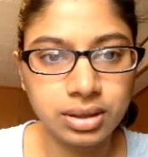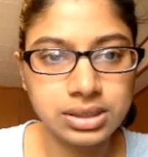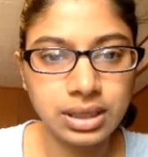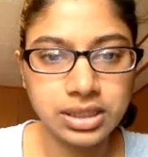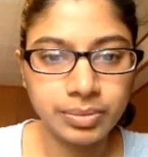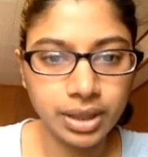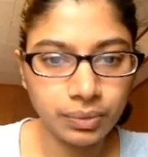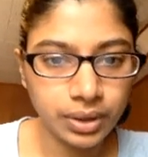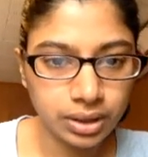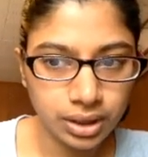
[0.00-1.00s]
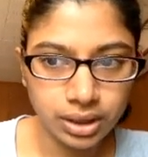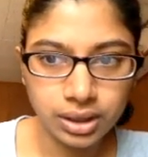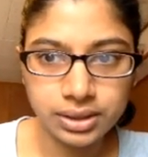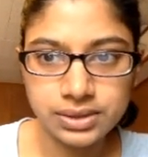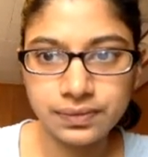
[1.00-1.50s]
see, actually my white one
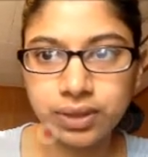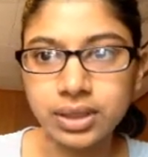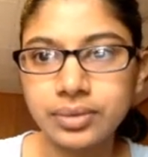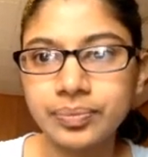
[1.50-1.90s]
is fine.